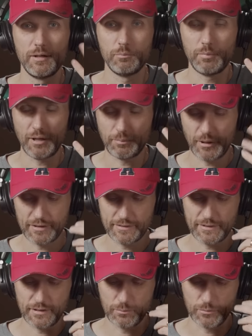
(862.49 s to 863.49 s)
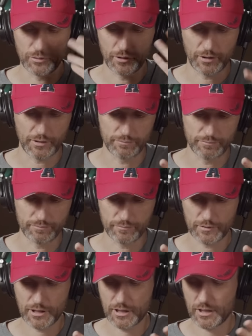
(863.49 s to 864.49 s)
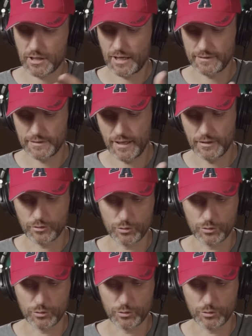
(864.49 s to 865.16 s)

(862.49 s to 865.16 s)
bypass them, or you can cut that,